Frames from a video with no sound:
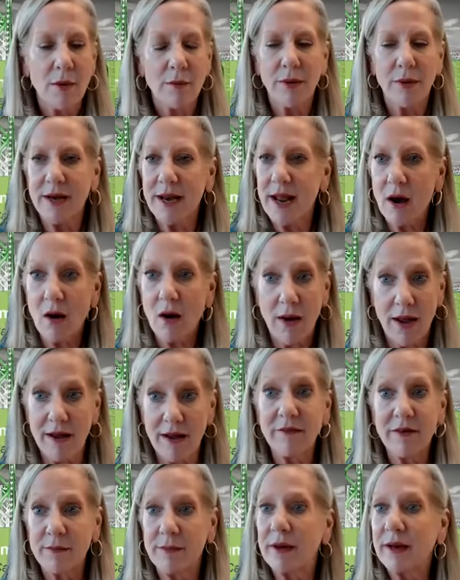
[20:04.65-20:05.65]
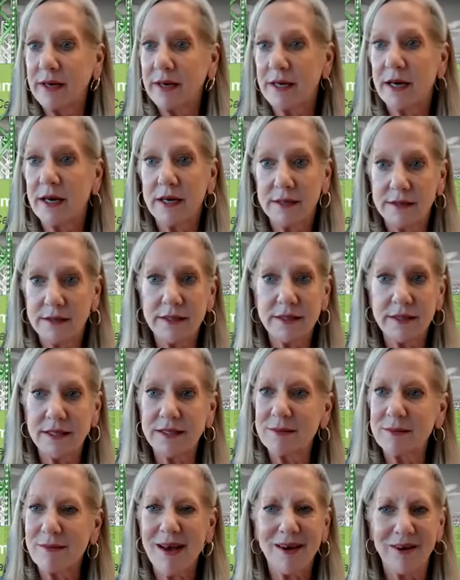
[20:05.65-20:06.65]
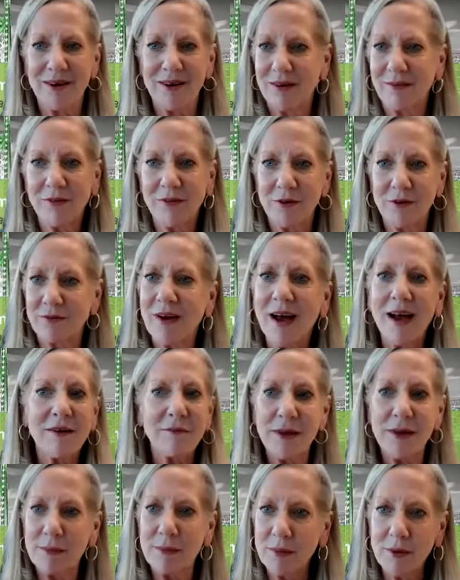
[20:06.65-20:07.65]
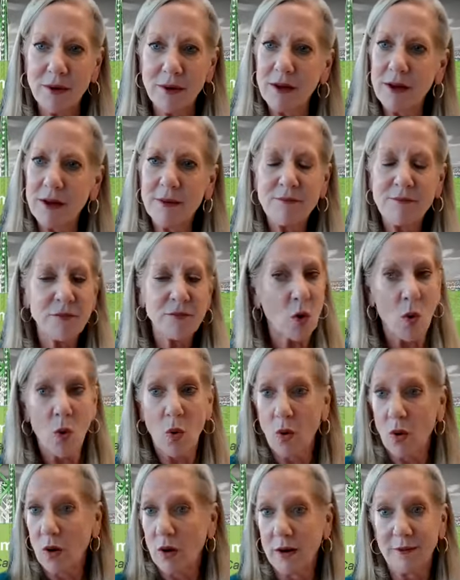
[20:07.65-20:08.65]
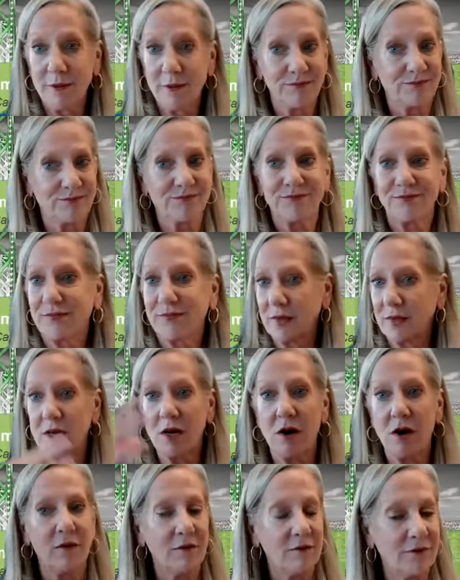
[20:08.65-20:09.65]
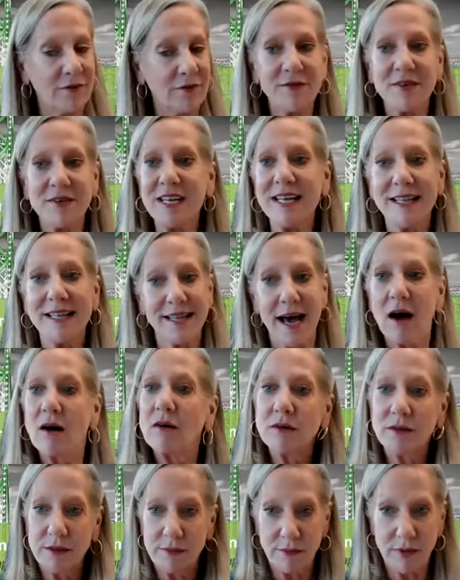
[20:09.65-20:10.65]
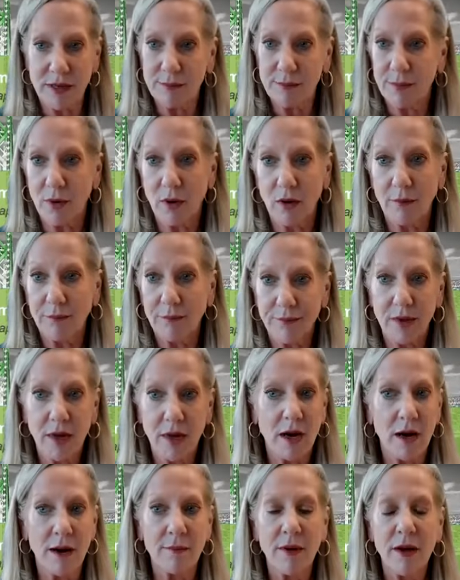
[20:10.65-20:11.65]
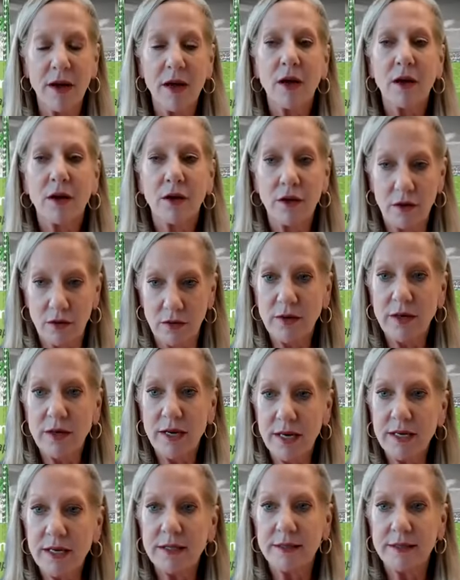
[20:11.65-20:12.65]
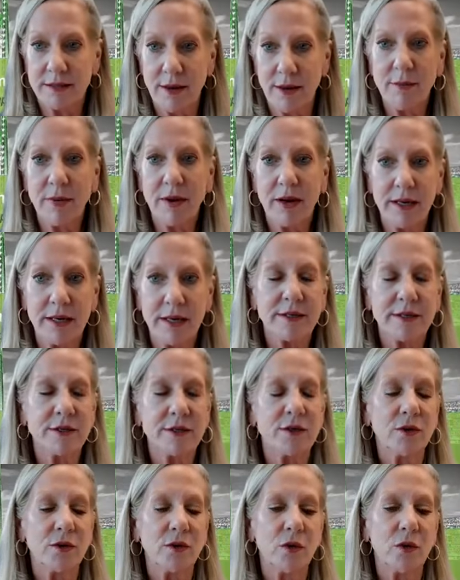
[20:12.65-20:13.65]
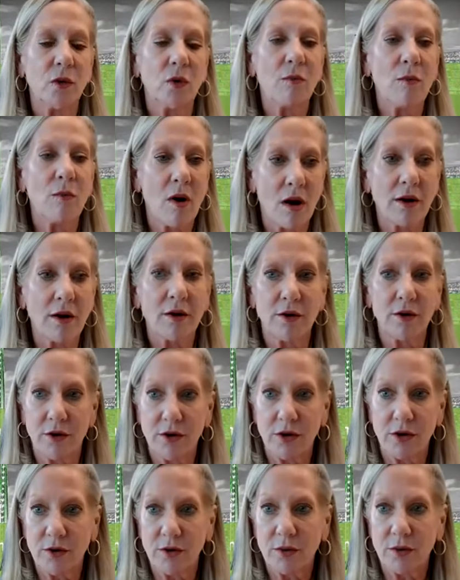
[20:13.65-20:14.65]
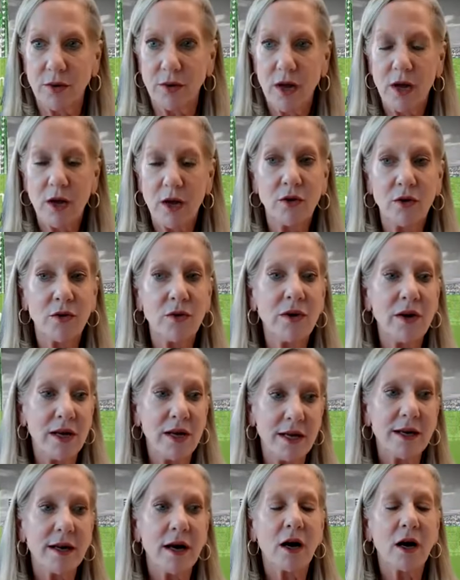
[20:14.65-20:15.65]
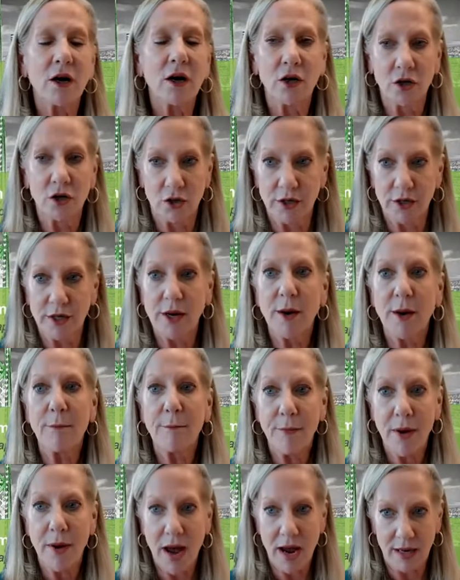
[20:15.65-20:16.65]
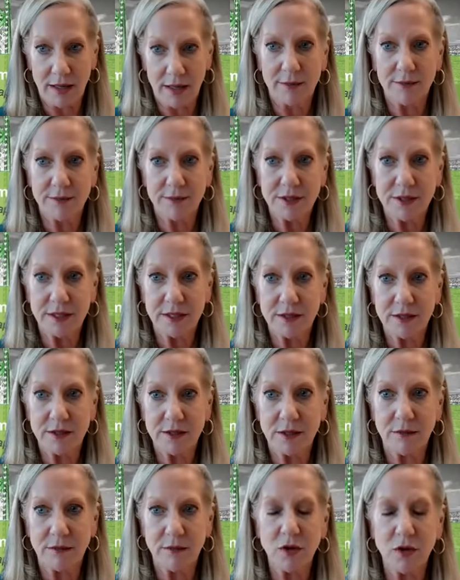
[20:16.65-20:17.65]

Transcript: But now everybody does. It doesn't matter if you're 5 people or, 15,000 people. You need somebody to monitor you. You need a good backup system.